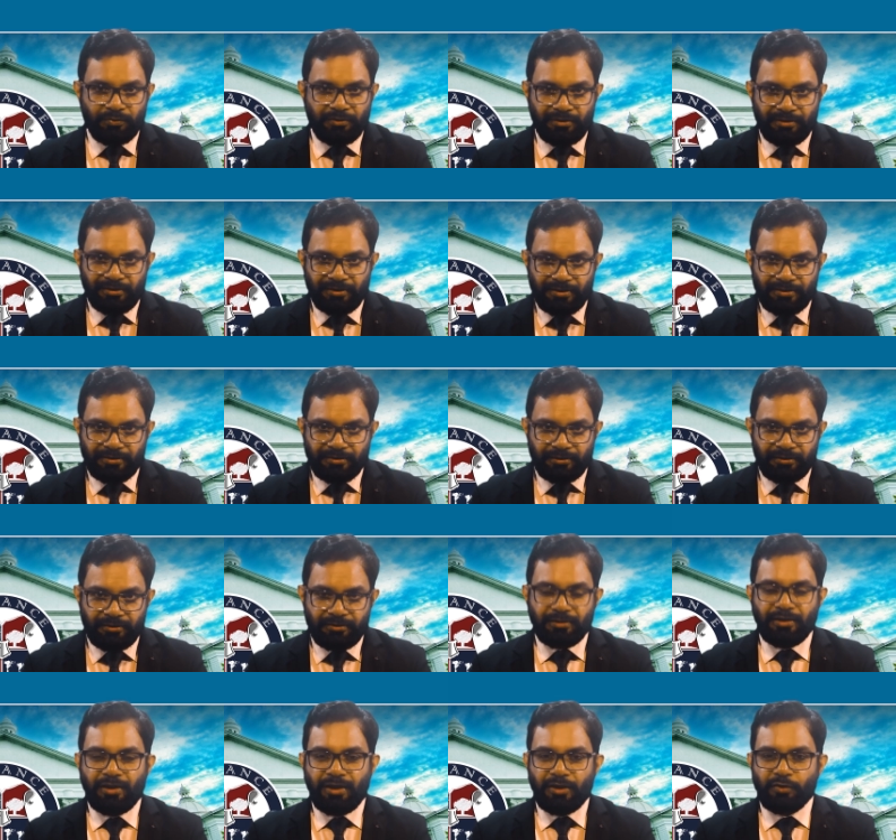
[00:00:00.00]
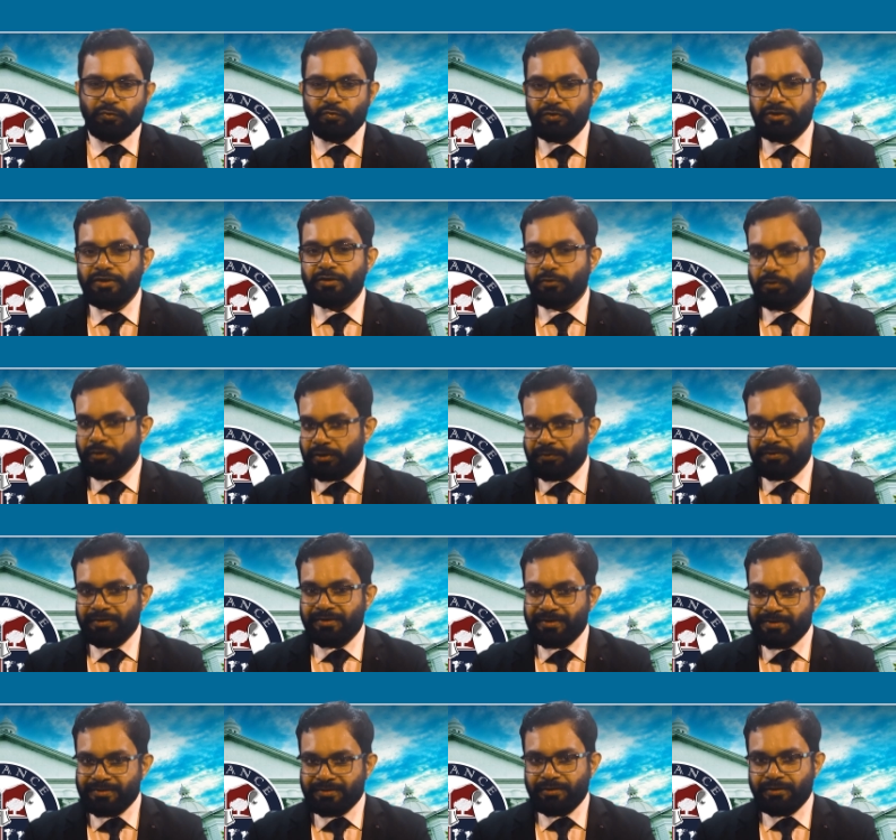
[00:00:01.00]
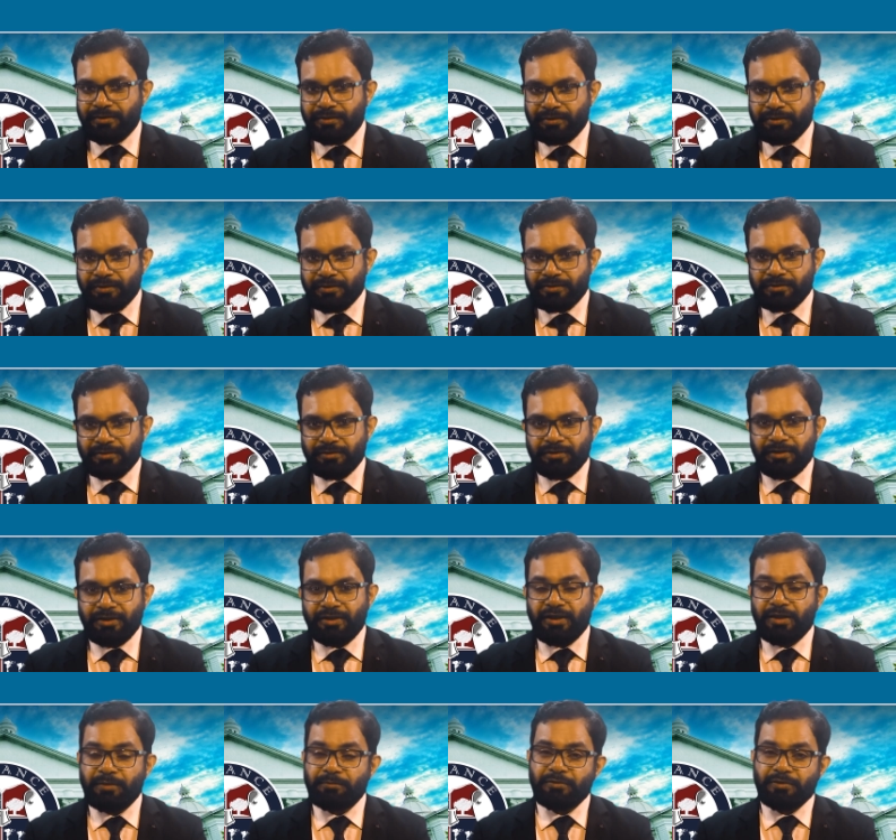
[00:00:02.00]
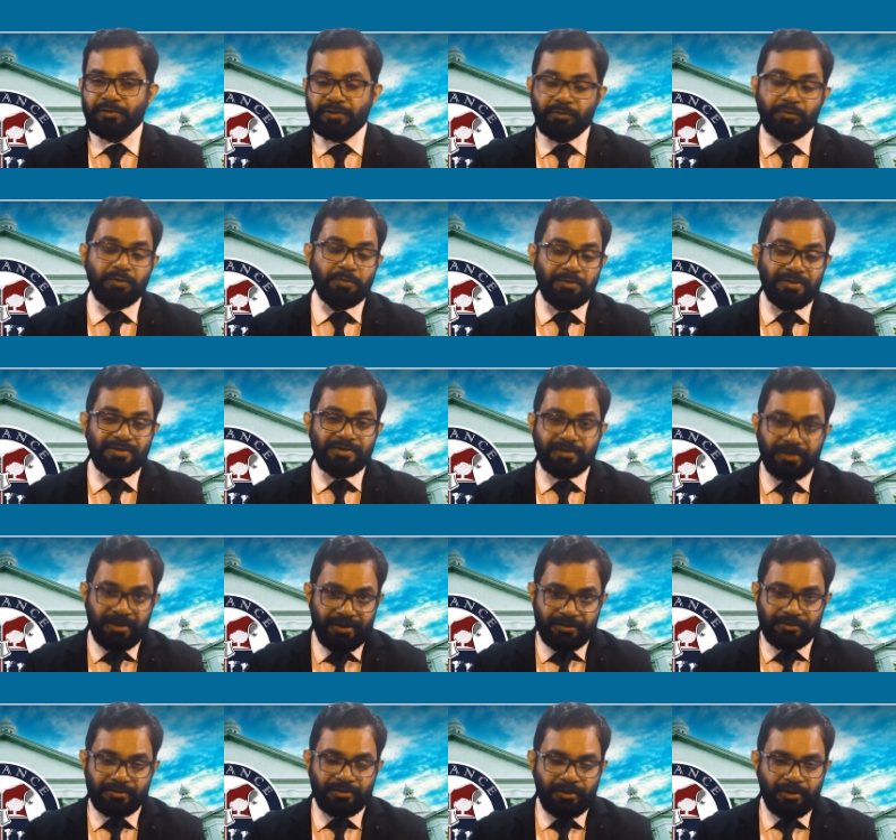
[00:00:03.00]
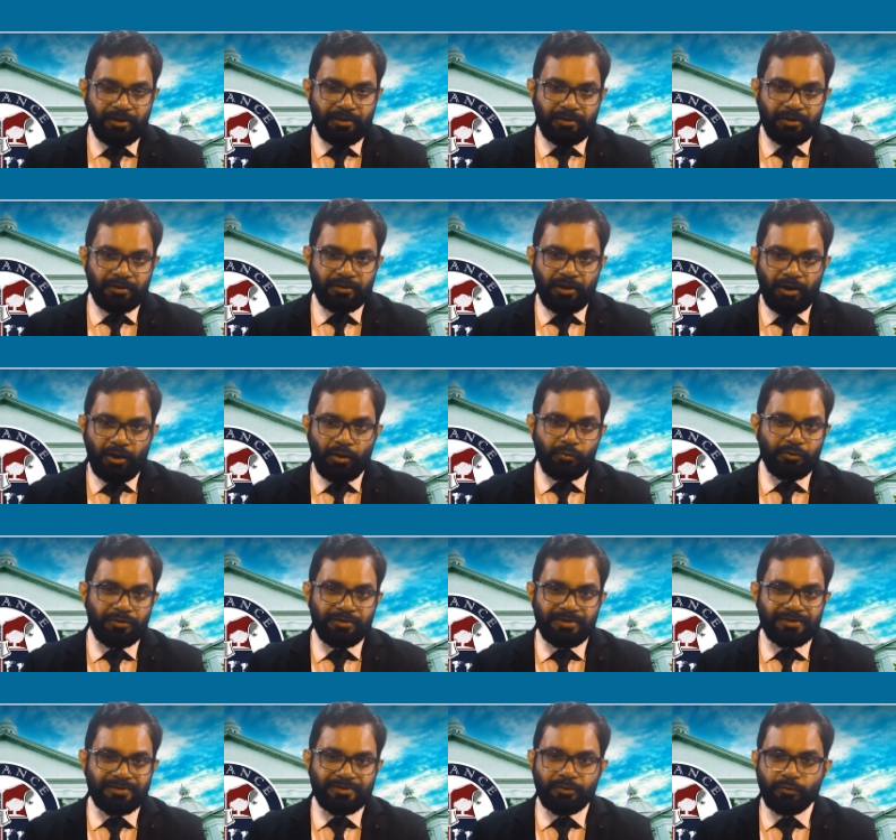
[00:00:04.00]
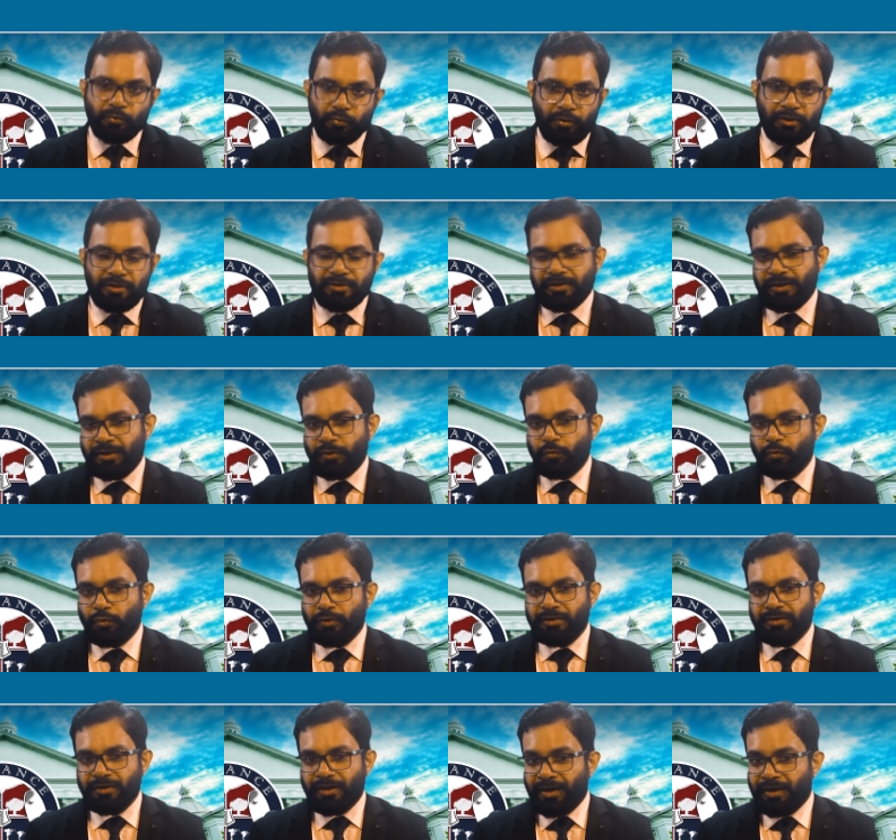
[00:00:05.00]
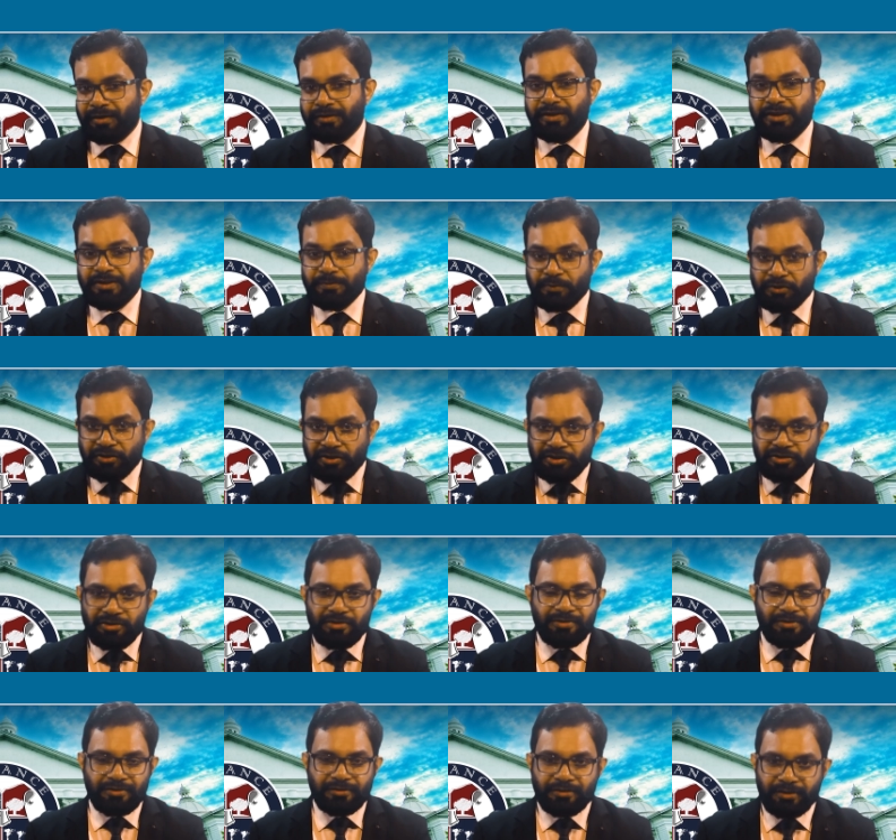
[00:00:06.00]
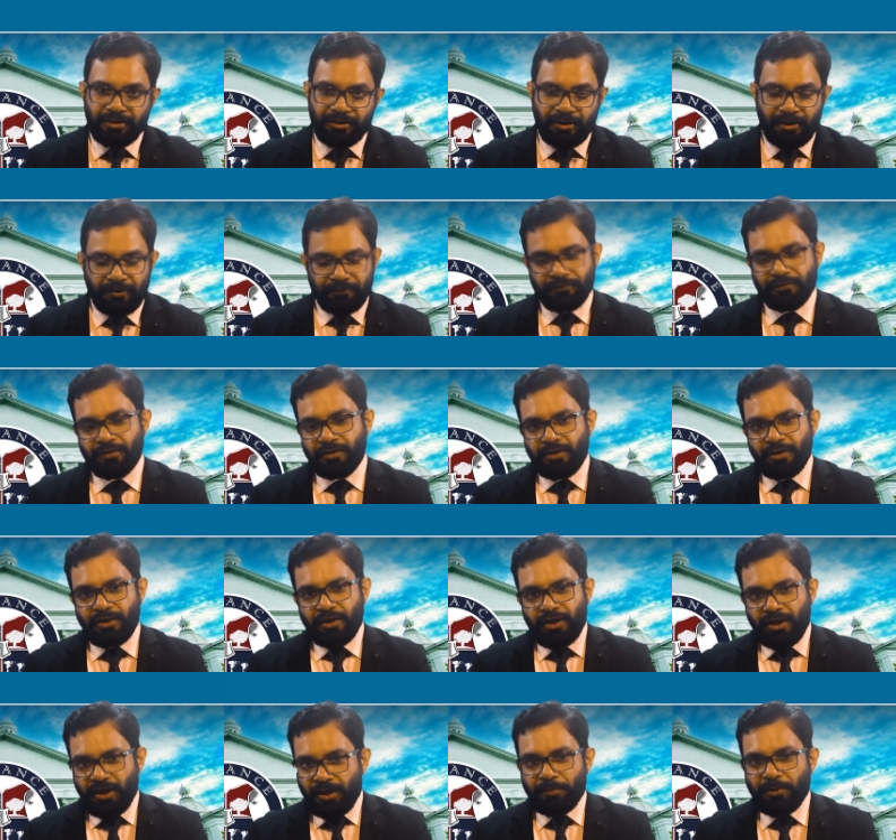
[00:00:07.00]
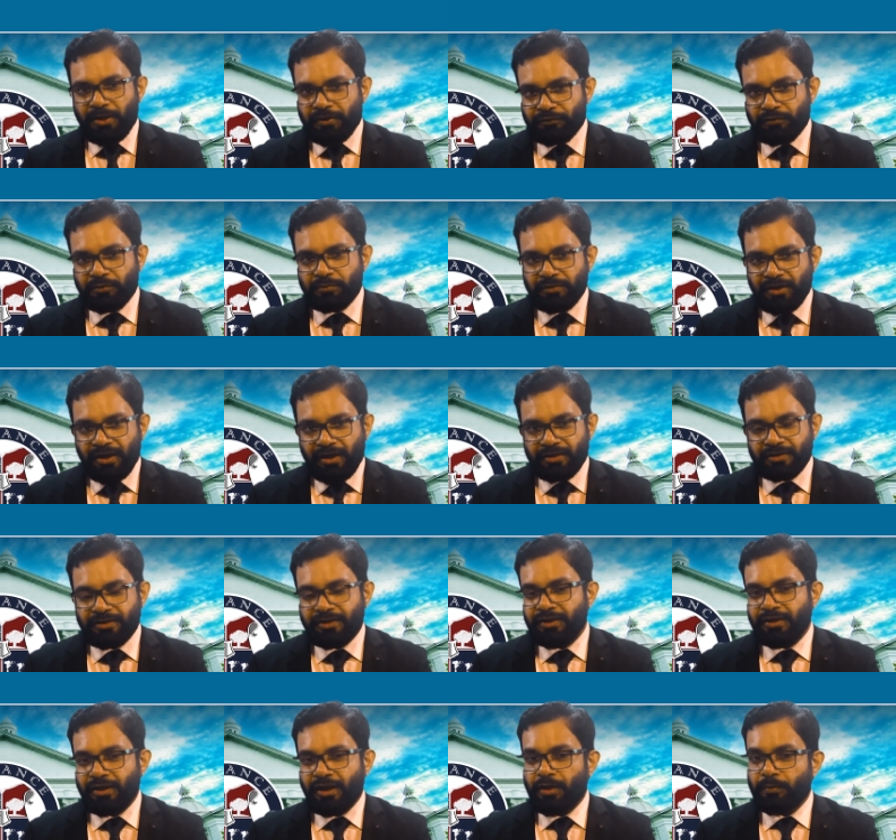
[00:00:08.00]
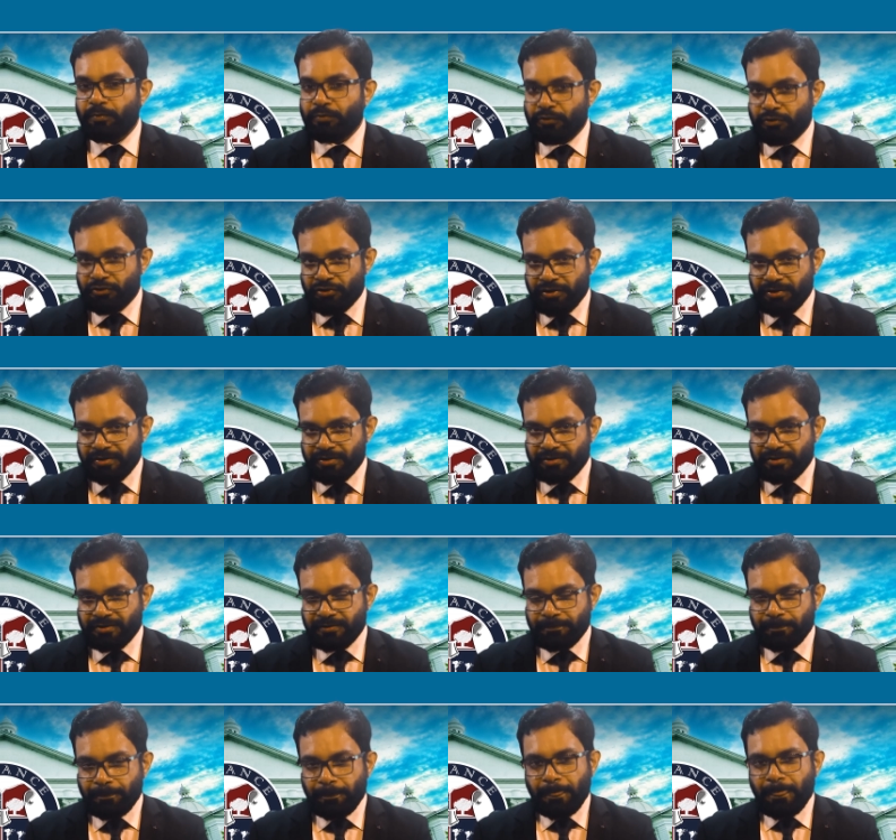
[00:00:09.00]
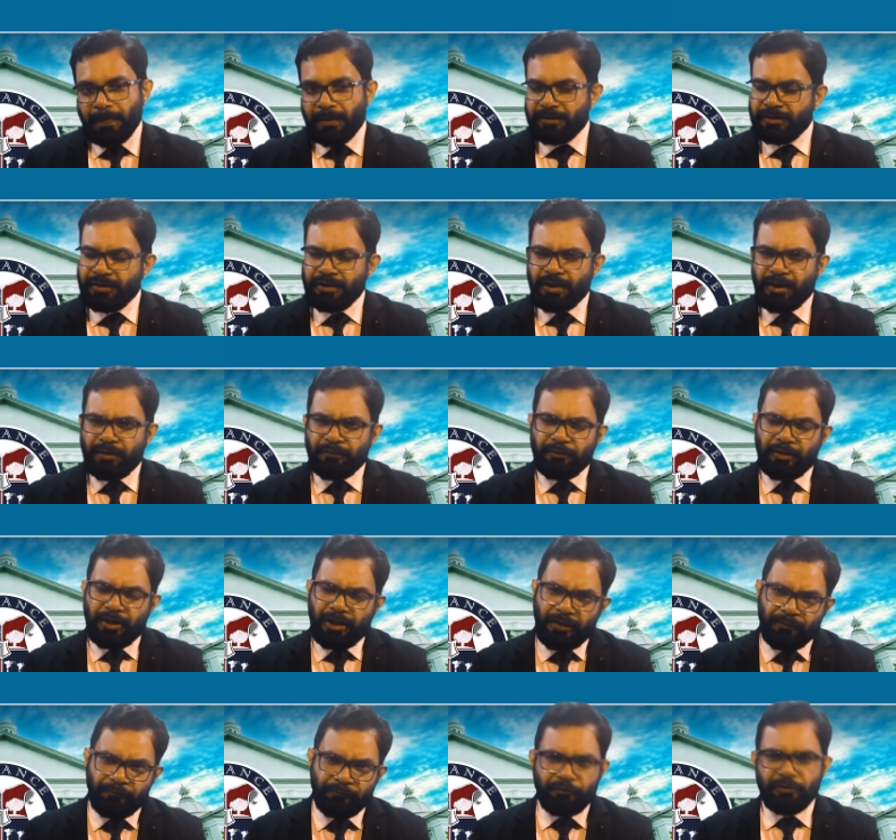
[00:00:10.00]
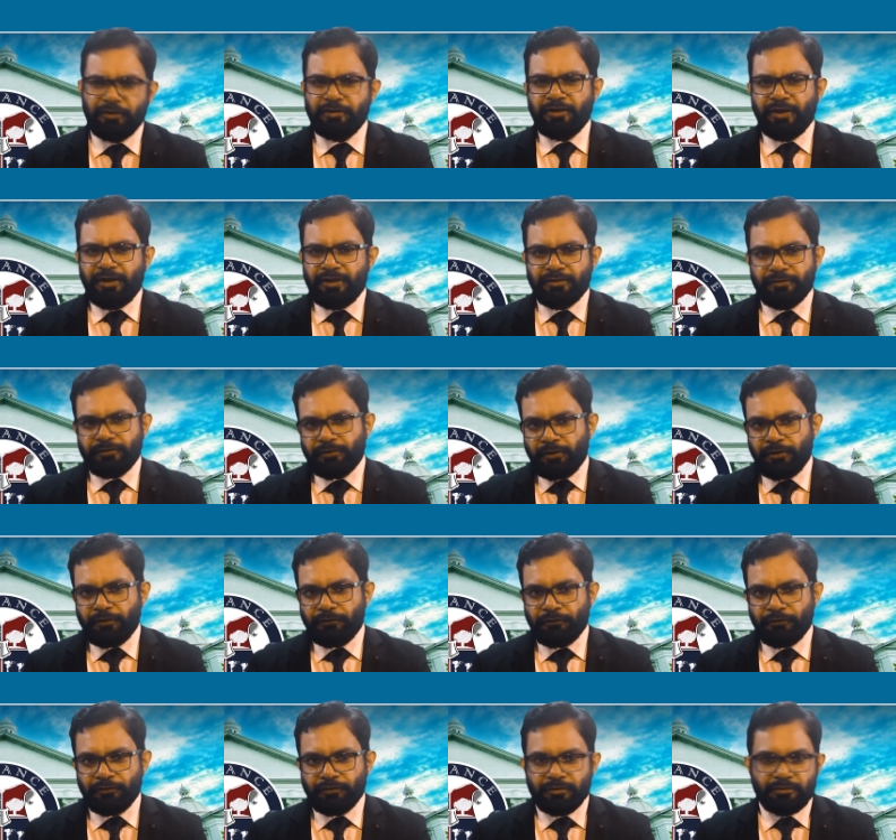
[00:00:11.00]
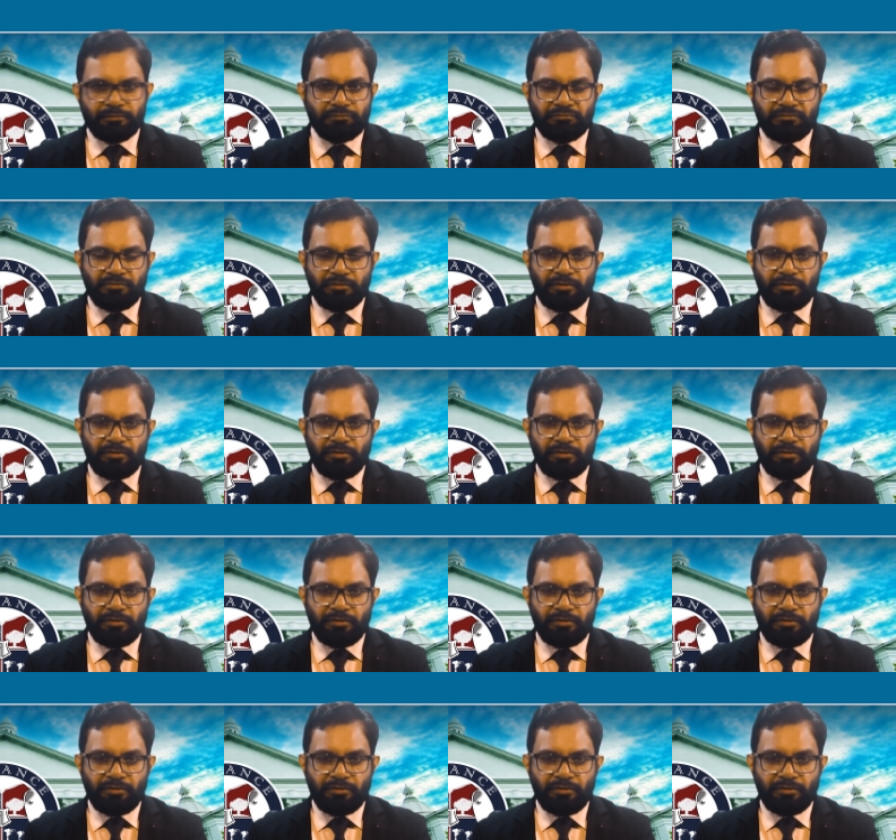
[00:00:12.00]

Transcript: with the industry and we call them industry leaders. They give them insights that how industry works and what are the expectations in real life. Apart from that, they have projects. They have every kind of uh,